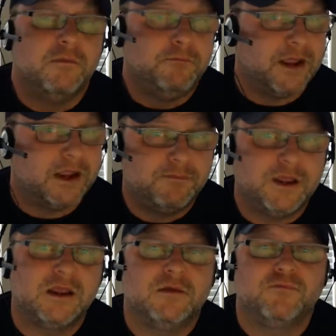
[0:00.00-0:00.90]

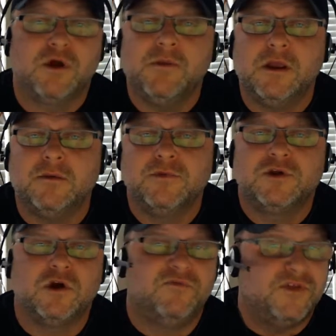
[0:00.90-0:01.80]
Big premiums,
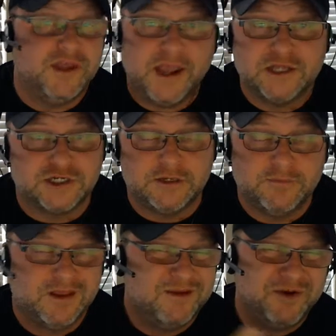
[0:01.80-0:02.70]
good for the agent,
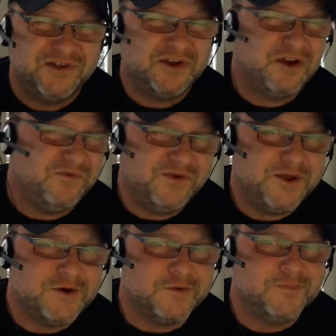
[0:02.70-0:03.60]
but is it good for you?